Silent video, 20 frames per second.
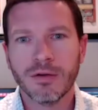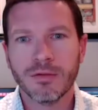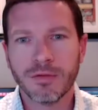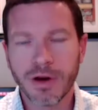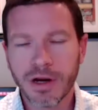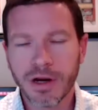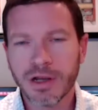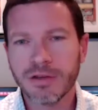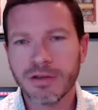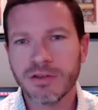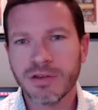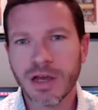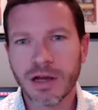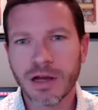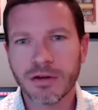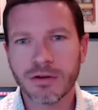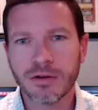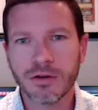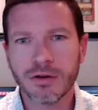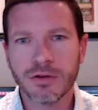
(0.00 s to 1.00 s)
various
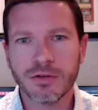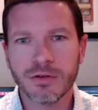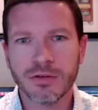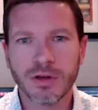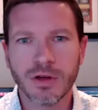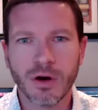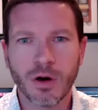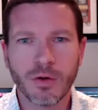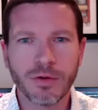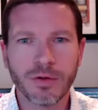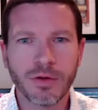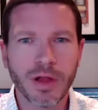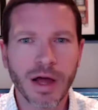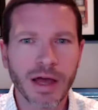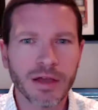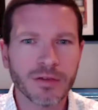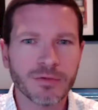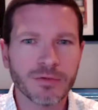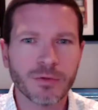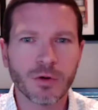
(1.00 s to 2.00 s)
sectors over the
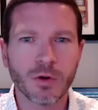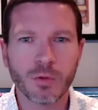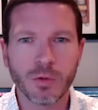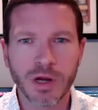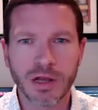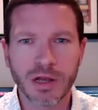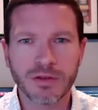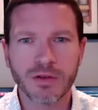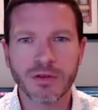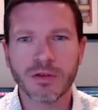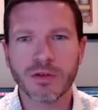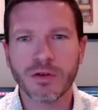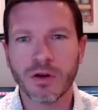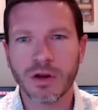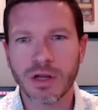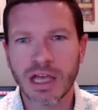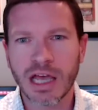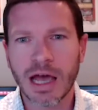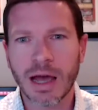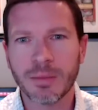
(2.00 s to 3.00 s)
last 4 weeks. This is
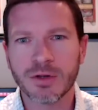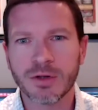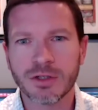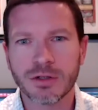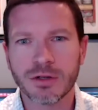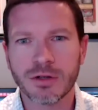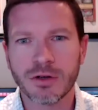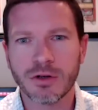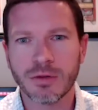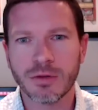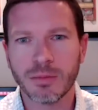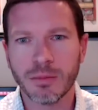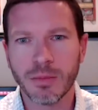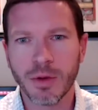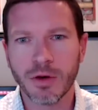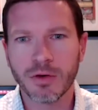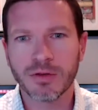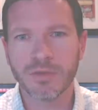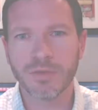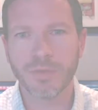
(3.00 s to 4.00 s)
going to capture
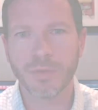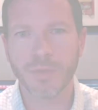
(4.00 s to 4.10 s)
most of